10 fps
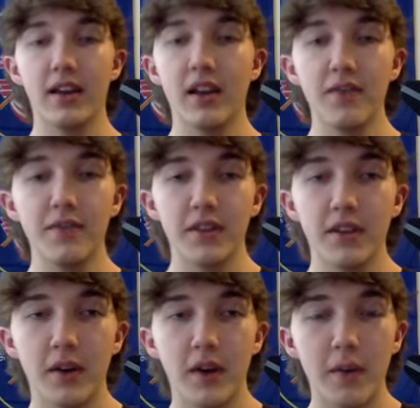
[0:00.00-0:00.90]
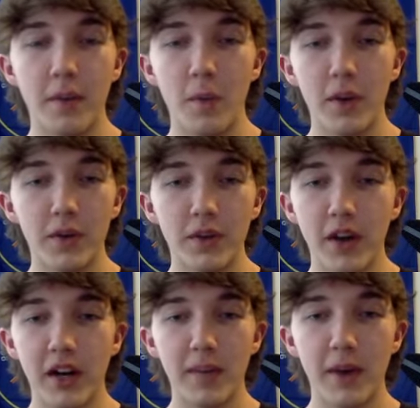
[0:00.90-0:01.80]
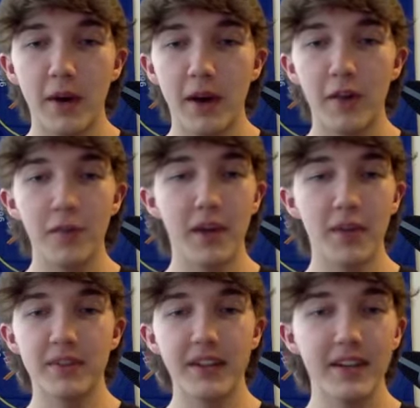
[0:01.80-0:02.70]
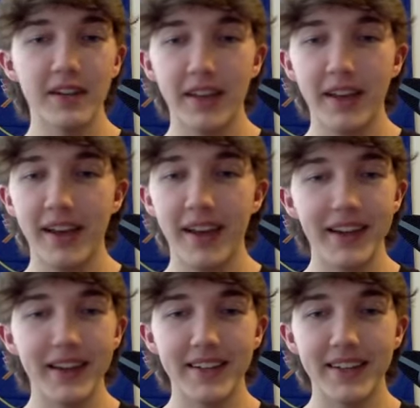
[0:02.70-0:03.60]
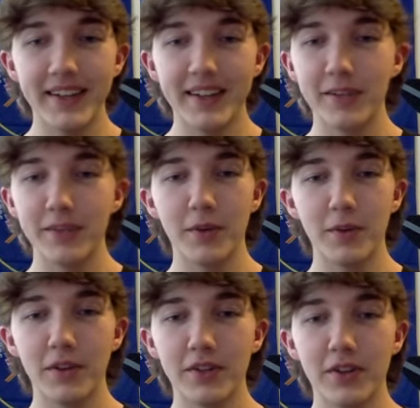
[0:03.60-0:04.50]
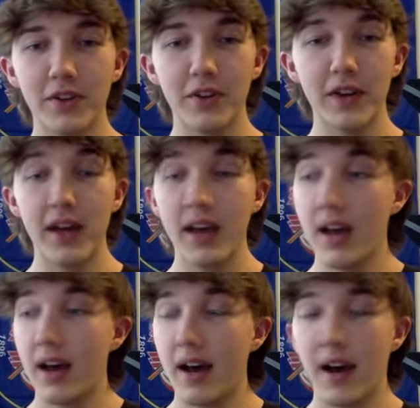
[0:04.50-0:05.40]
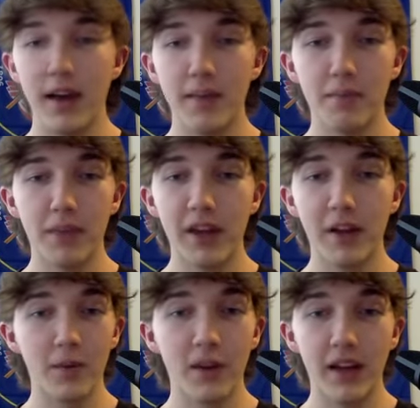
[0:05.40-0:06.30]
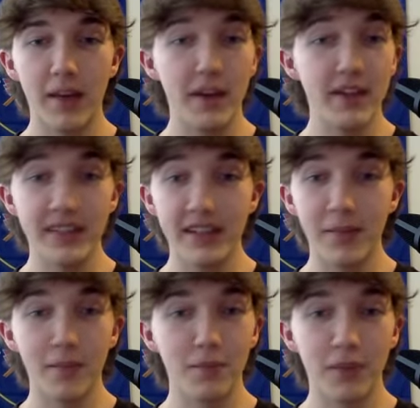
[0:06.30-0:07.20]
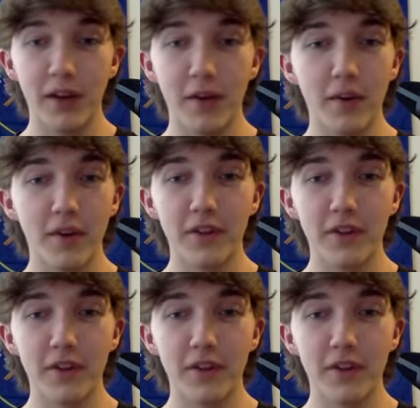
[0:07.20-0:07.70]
loved when you were talking about how you became a state delegate at 18. That's when you really started to do that. I'm planning on running, I'm 18. I'm planning on running for